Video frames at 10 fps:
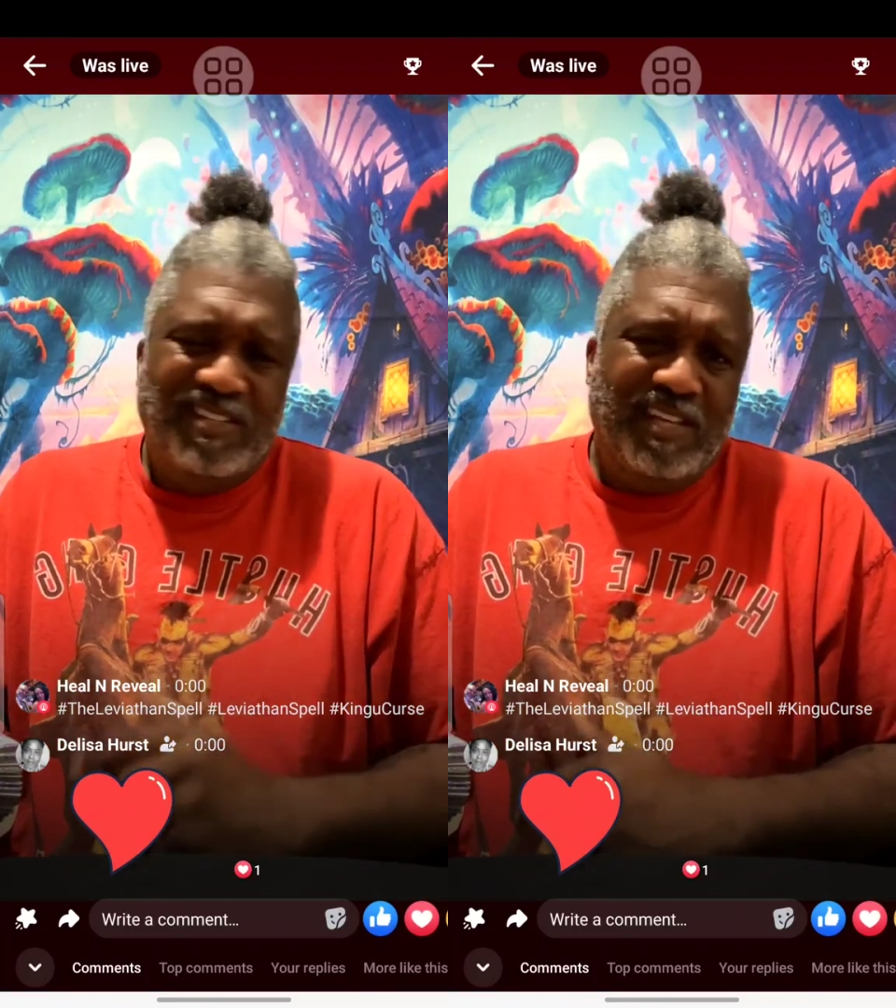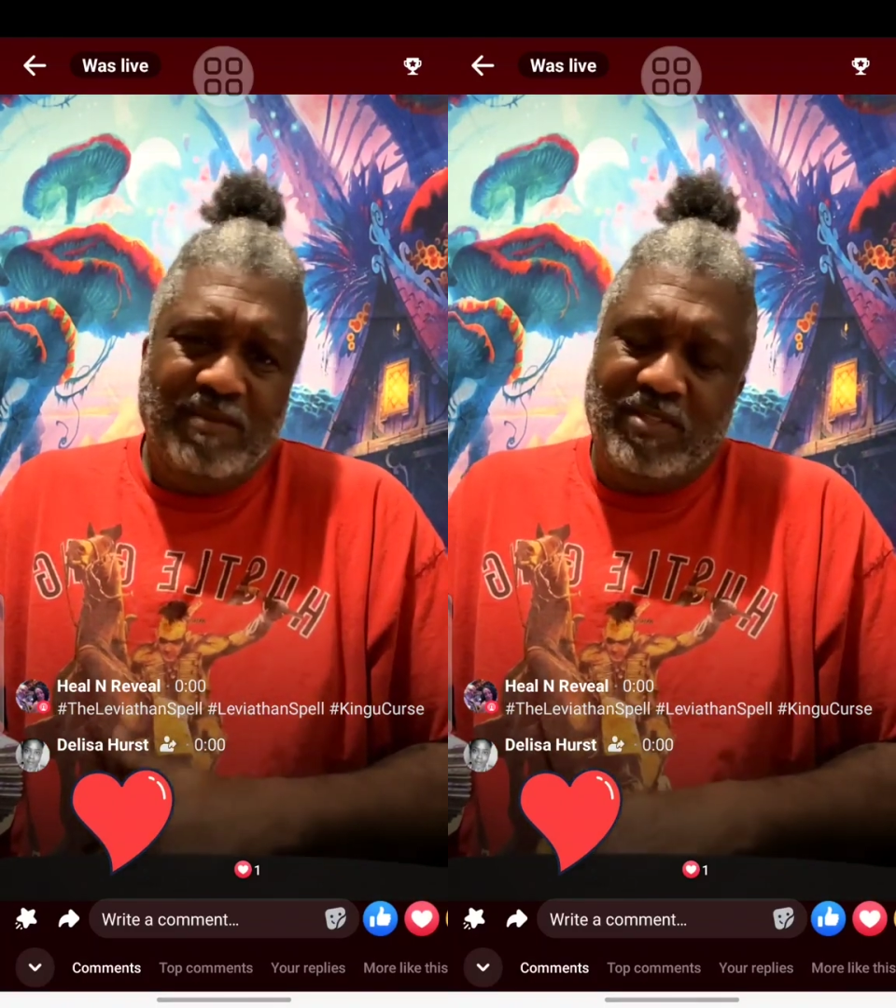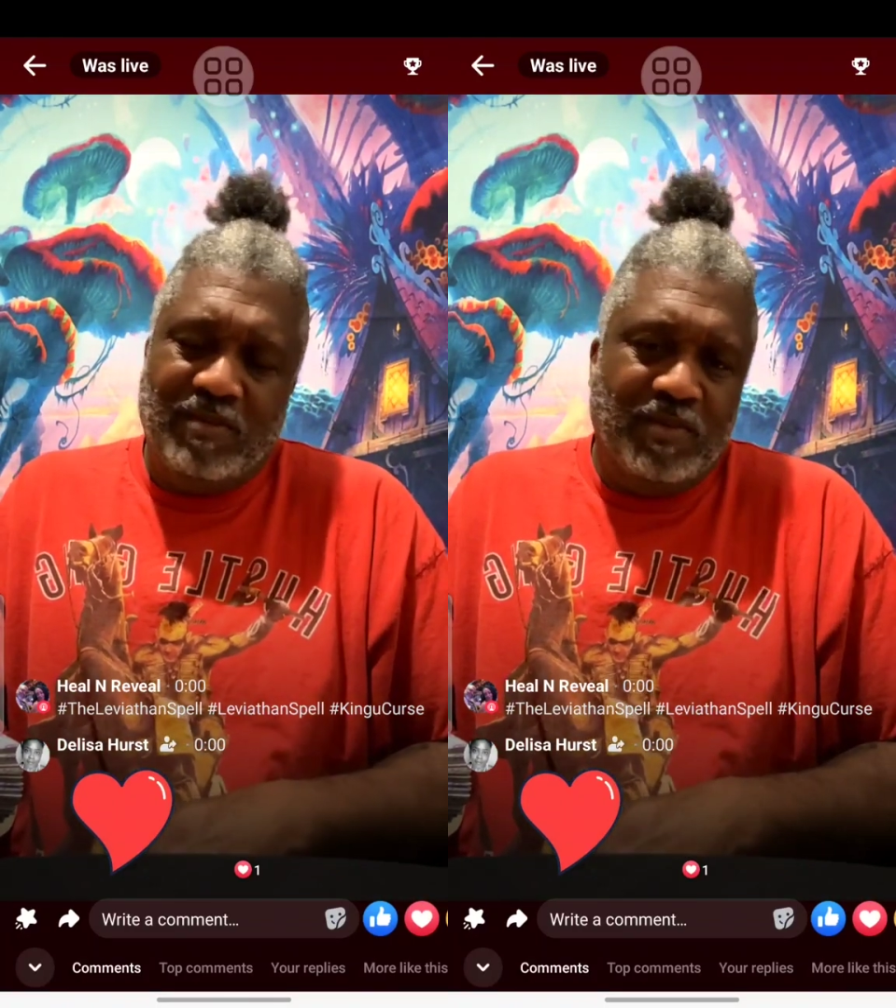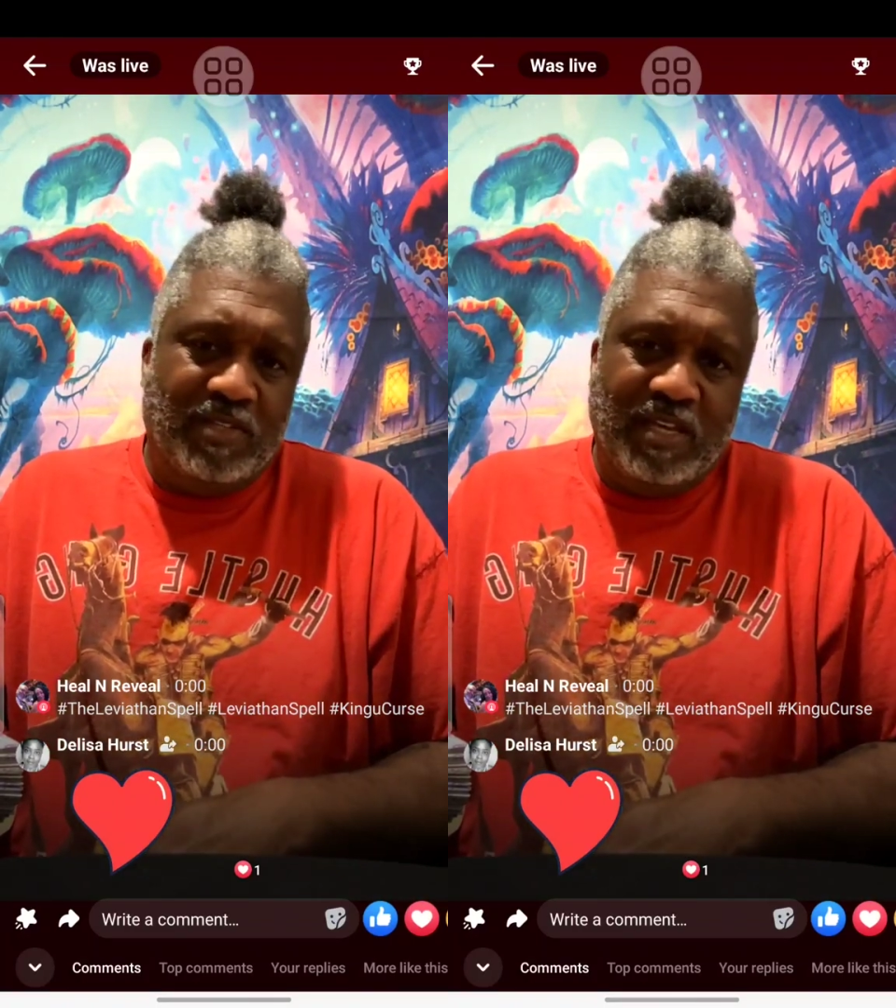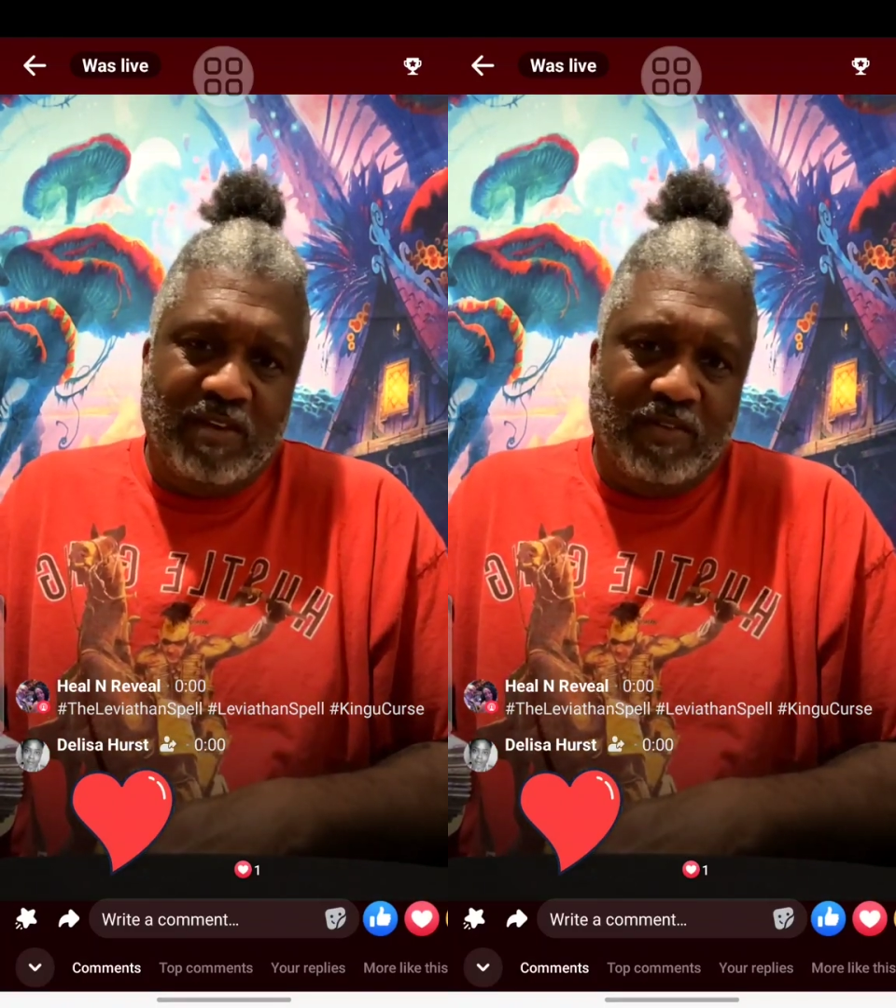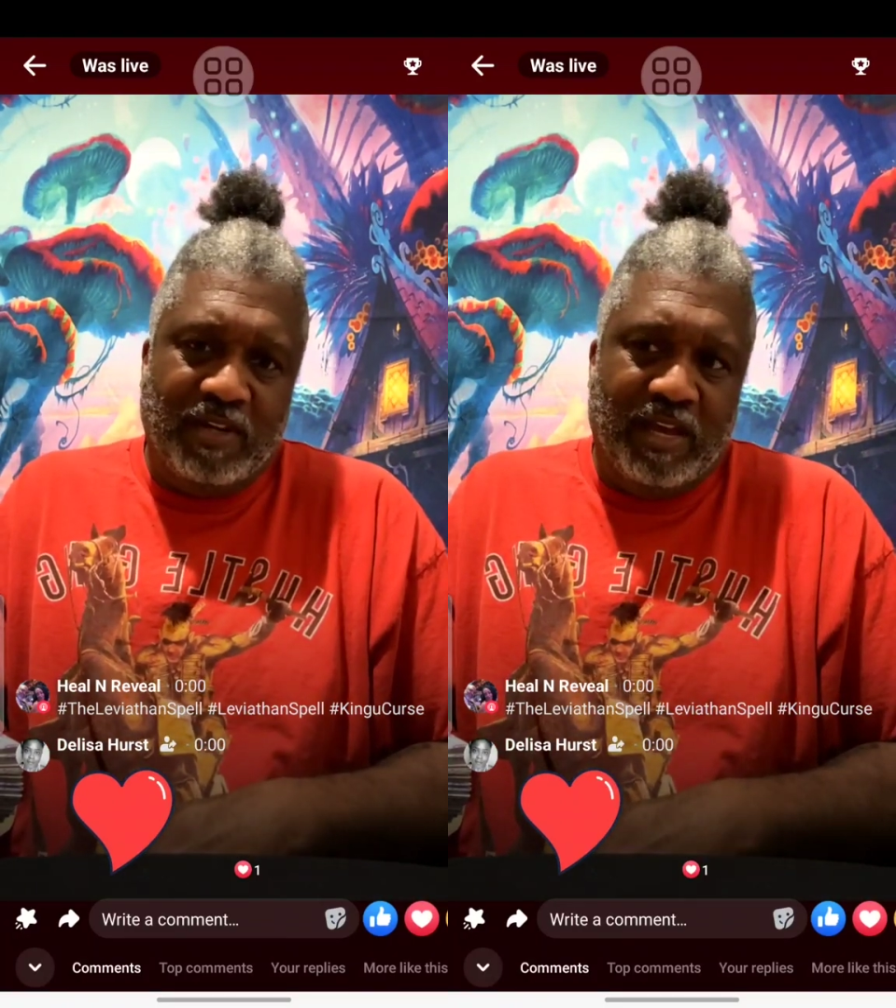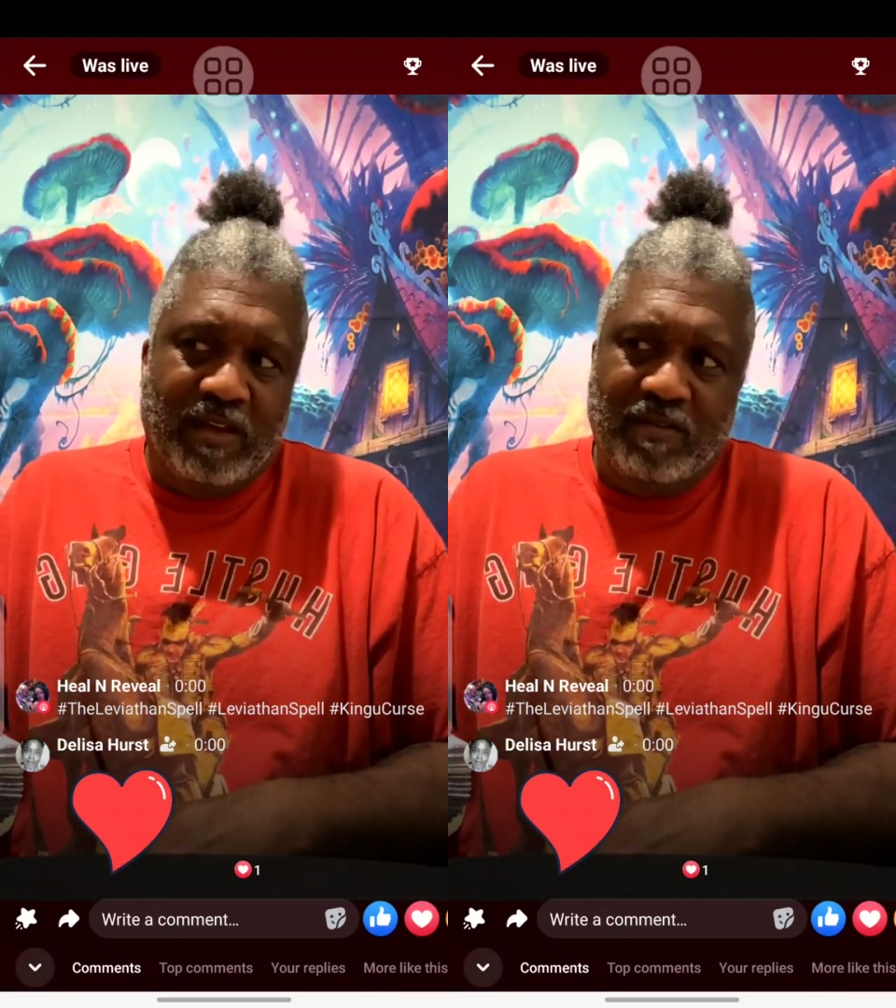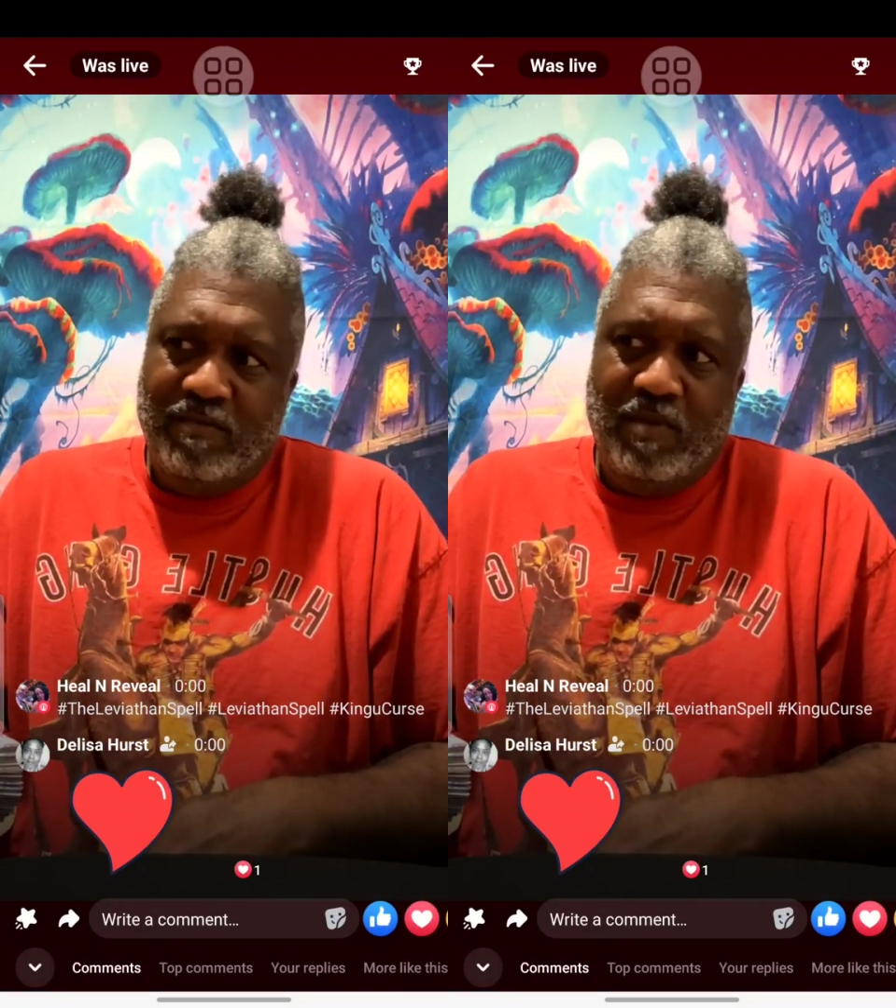Same shit we say every
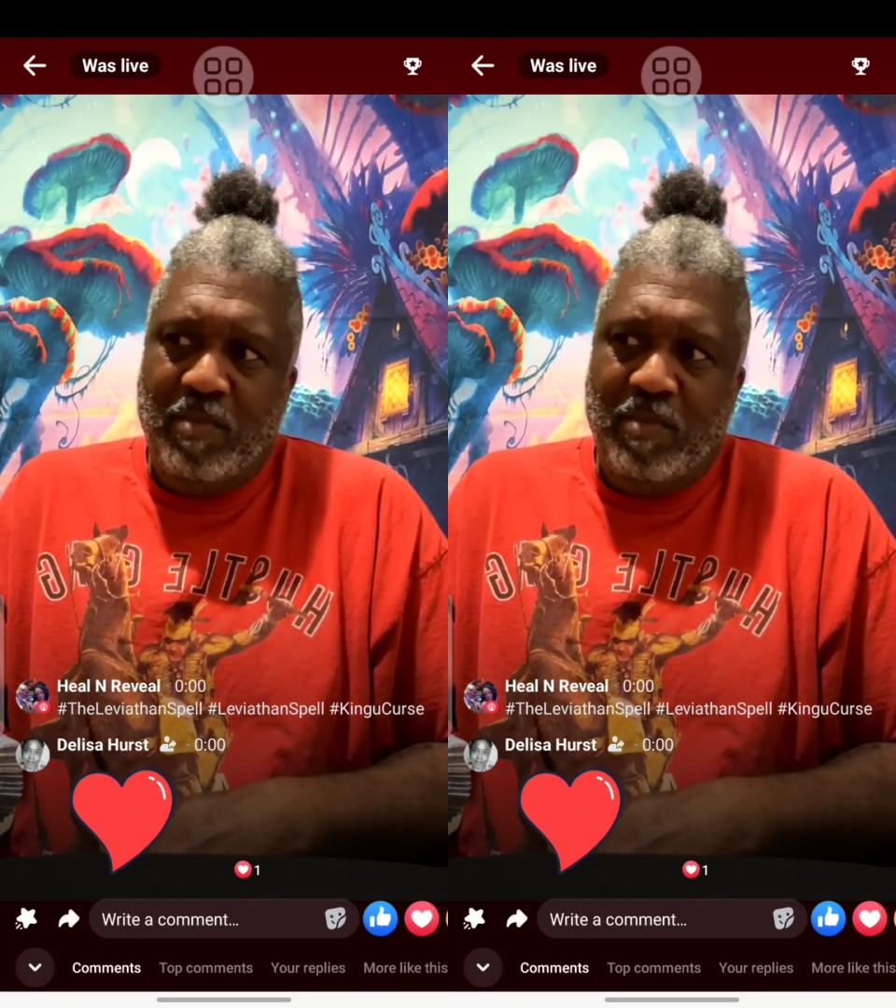day.